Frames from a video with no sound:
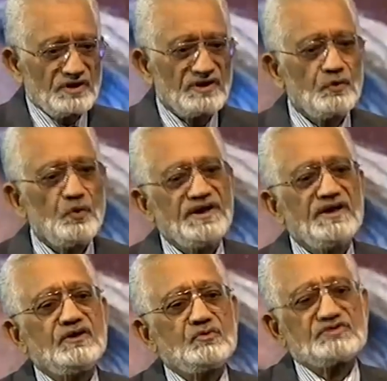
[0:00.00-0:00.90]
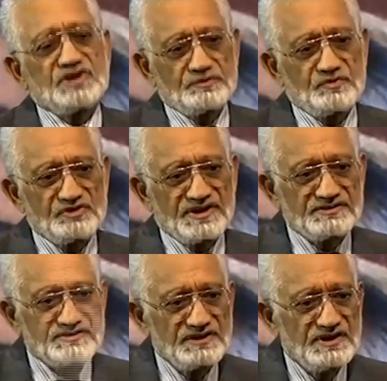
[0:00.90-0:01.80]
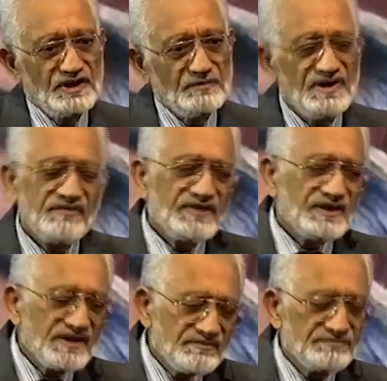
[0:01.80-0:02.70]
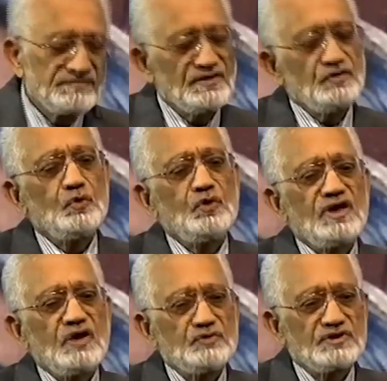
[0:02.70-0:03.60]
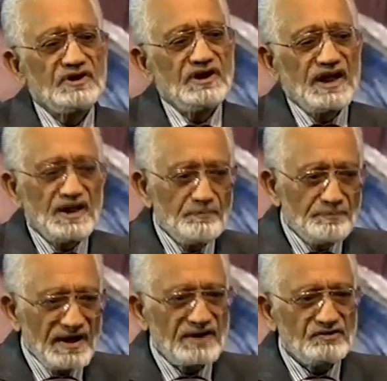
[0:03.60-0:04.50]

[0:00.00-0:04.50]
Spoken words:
going into such projects. They will give, no doubt, an impact